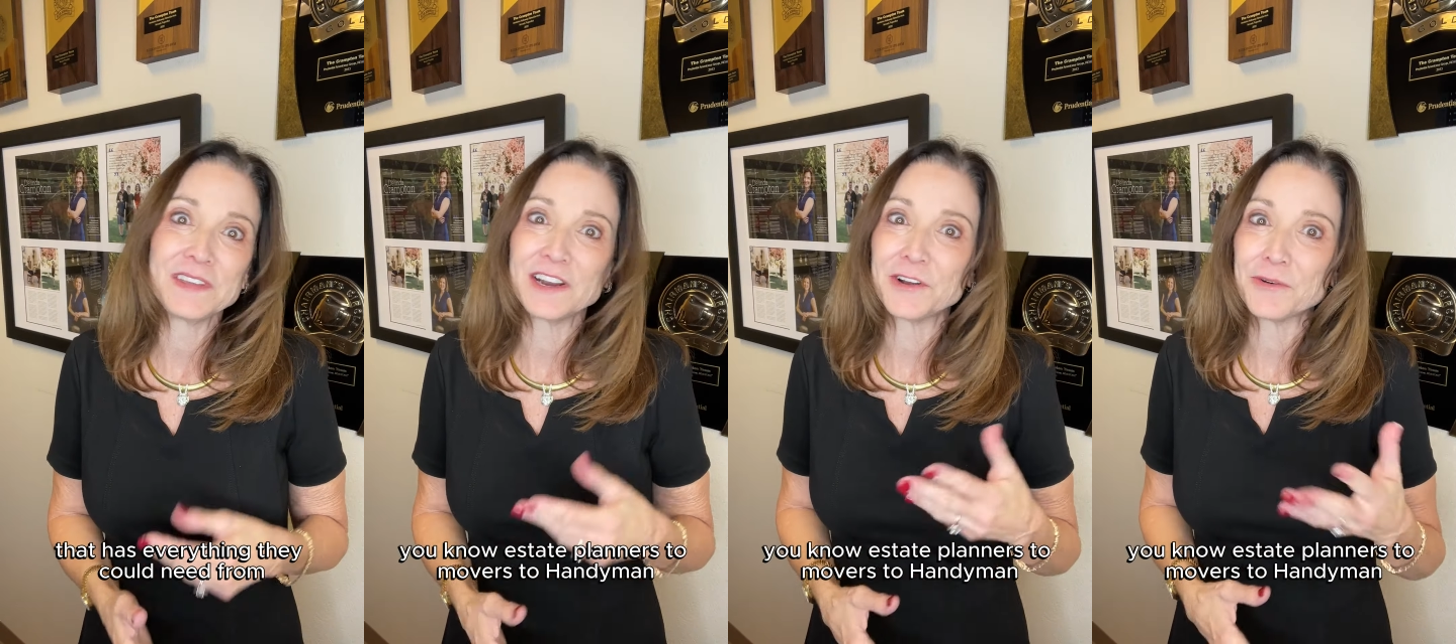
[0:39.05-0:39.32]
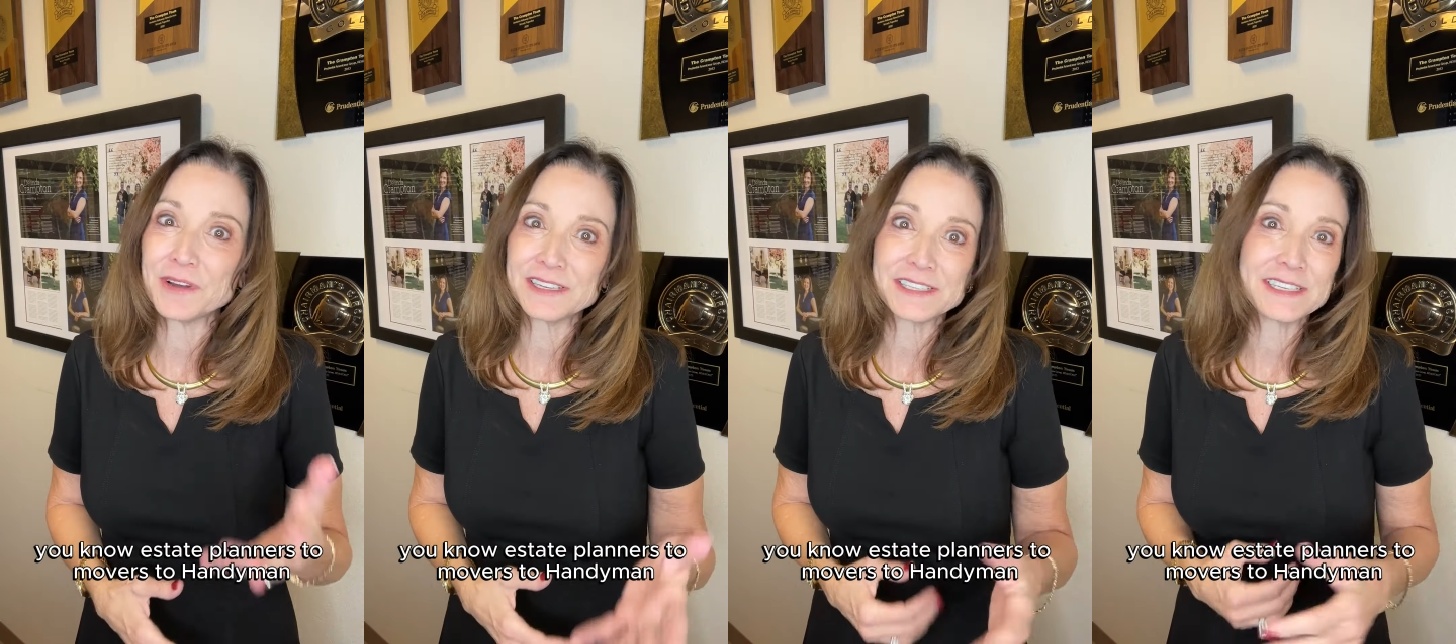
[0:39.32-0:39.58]

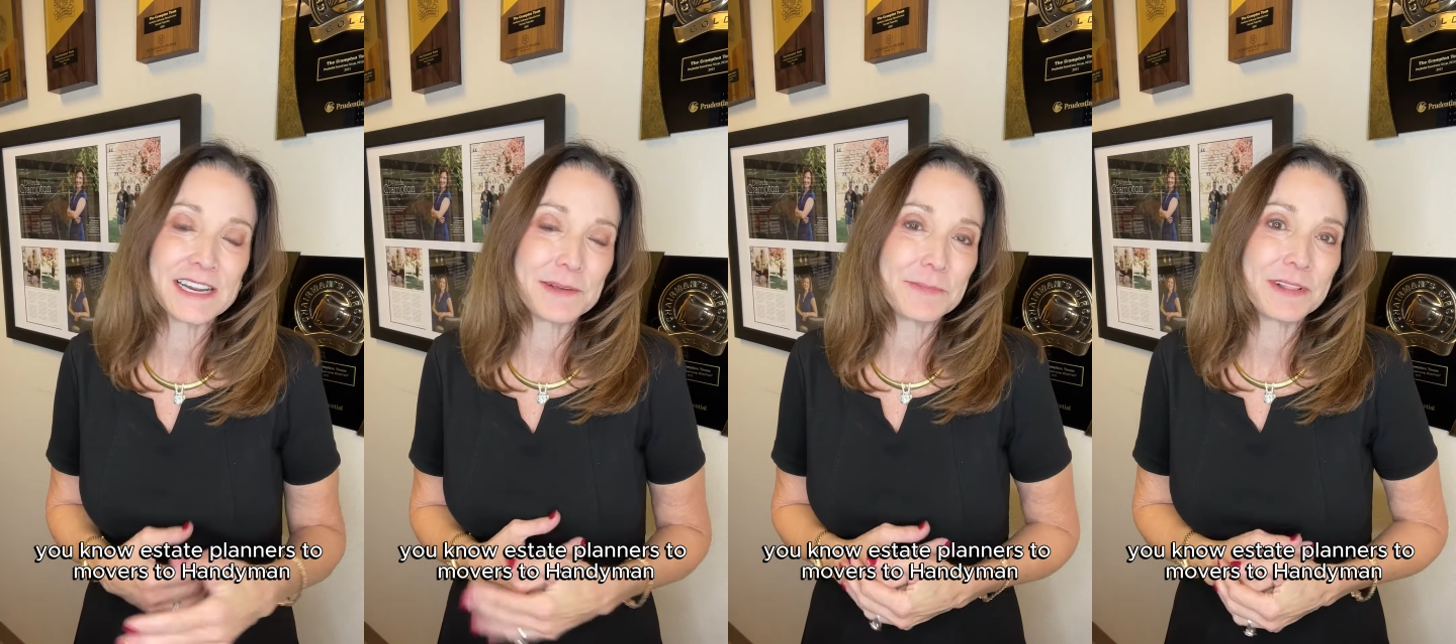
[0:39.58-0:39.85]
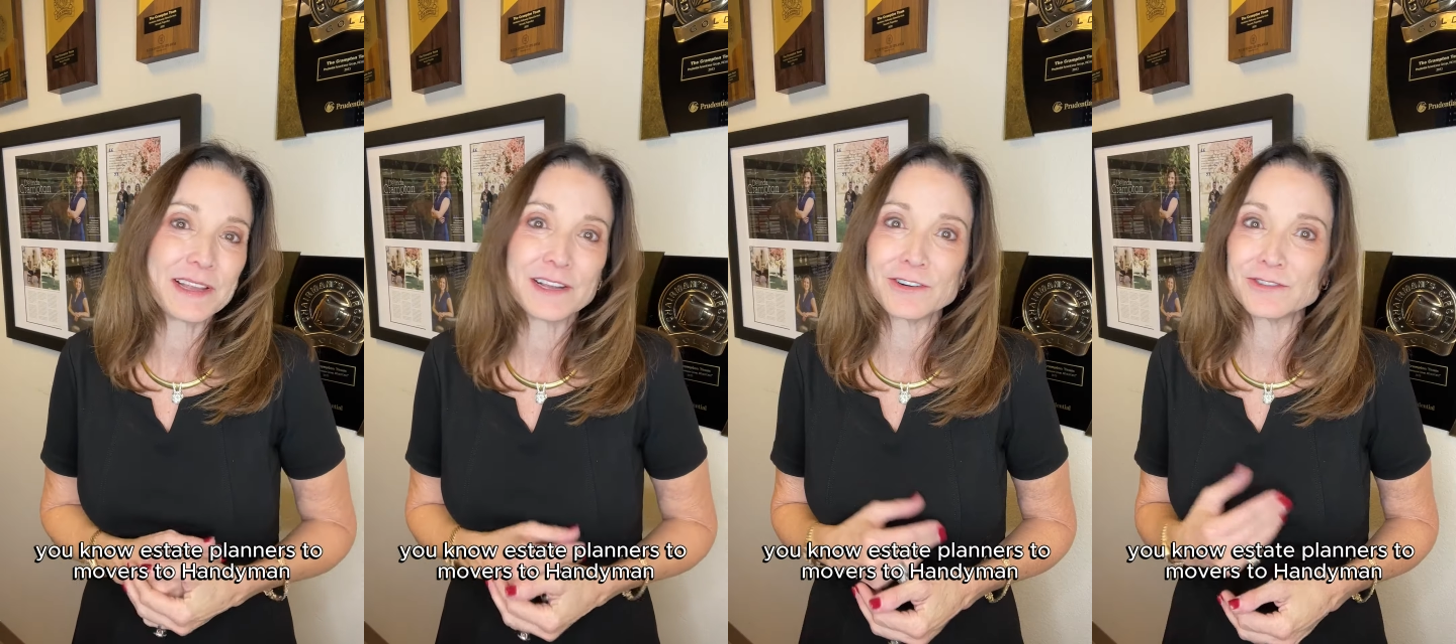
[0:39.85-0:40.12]
estate
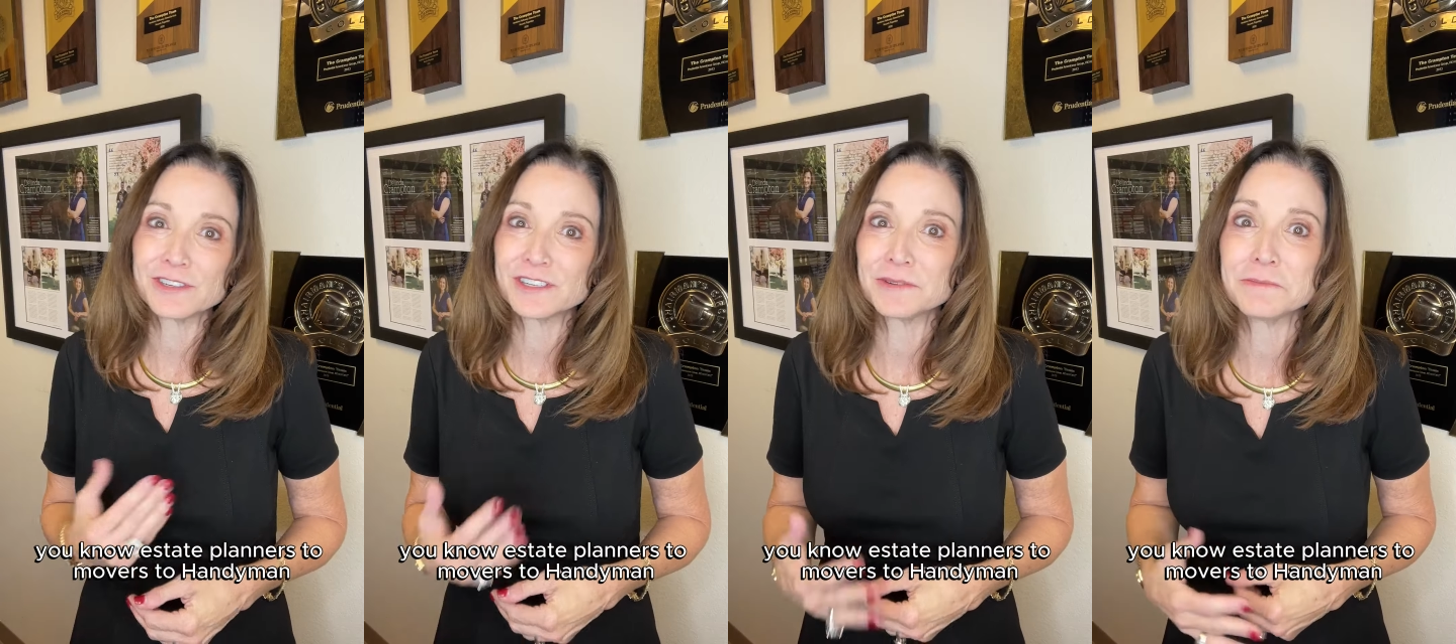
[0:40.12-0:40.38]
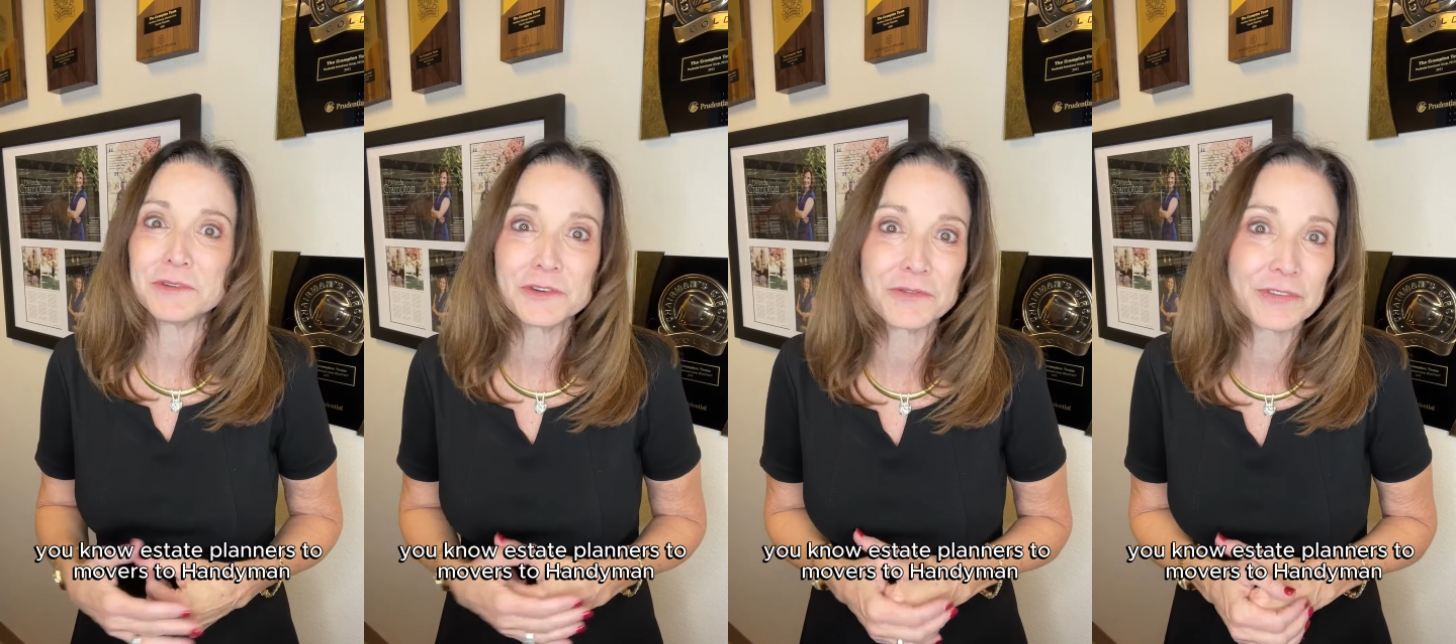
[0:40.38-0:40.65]
planners to
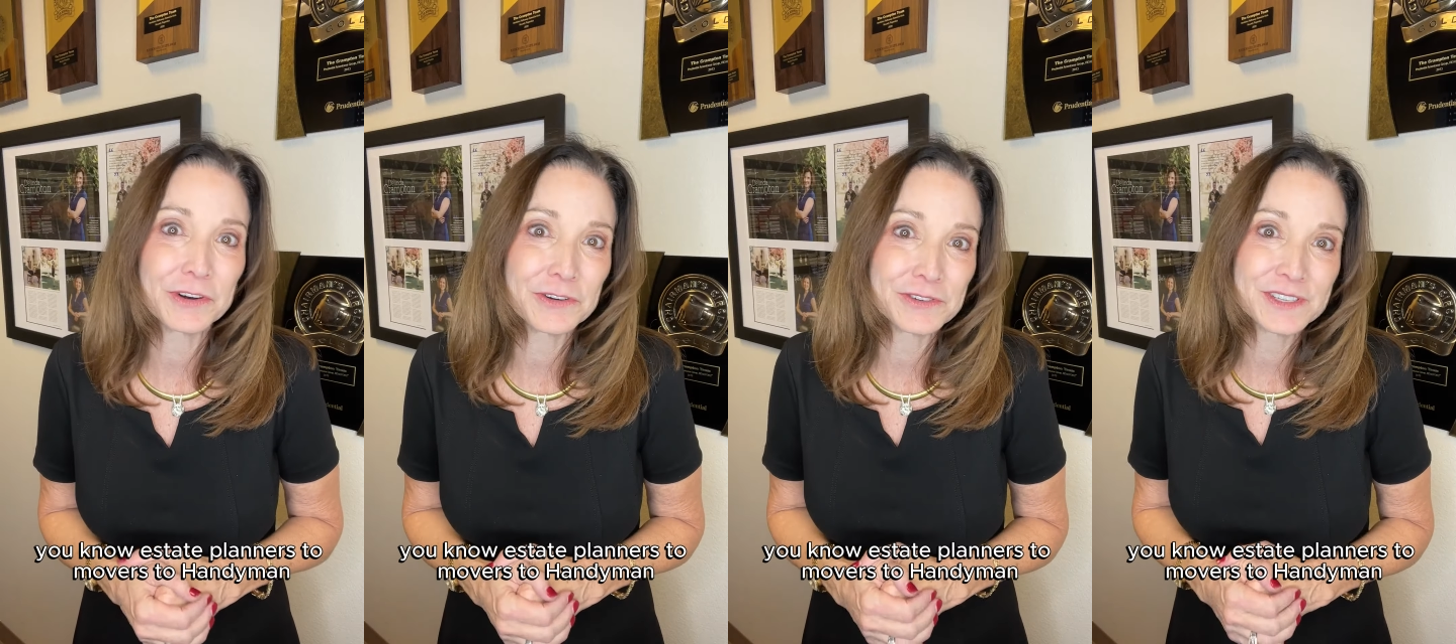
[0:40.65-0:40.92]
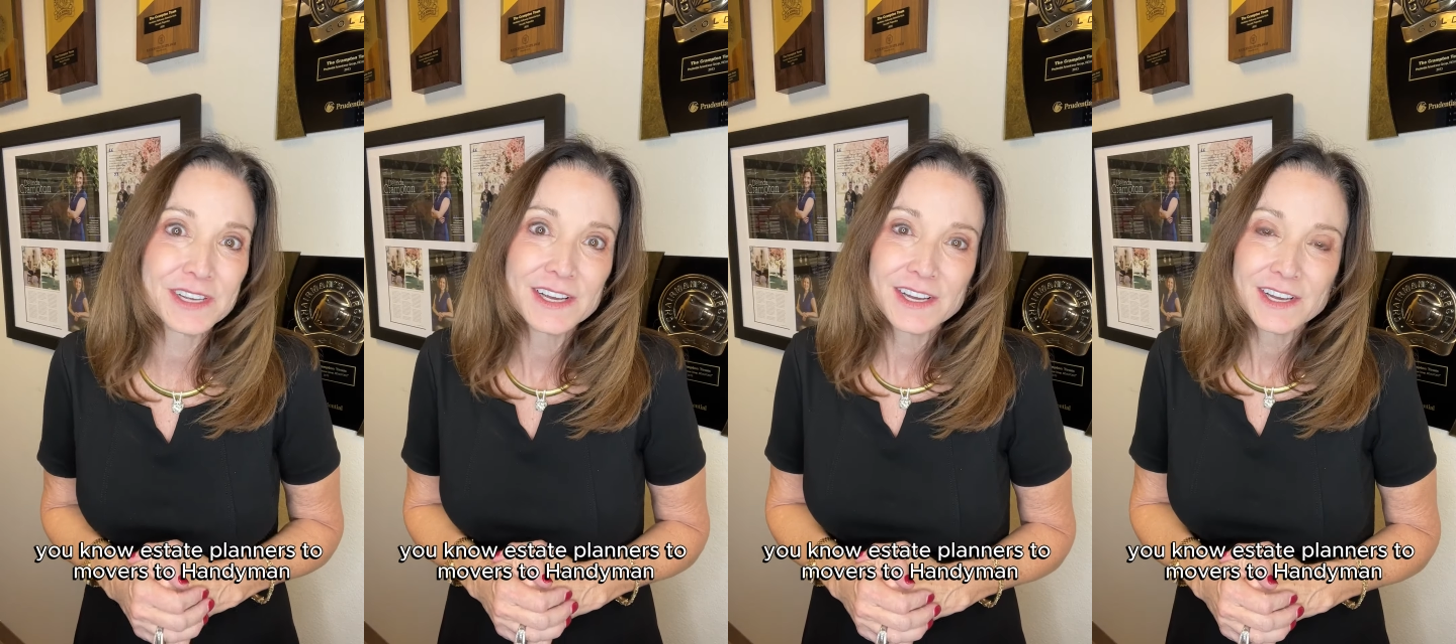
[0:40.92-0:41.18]
movers